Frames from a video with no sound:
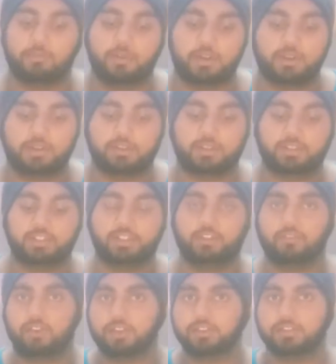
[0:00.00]
but
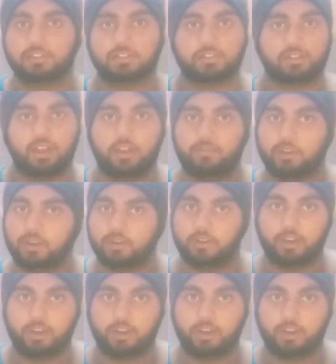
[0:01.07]
she was having a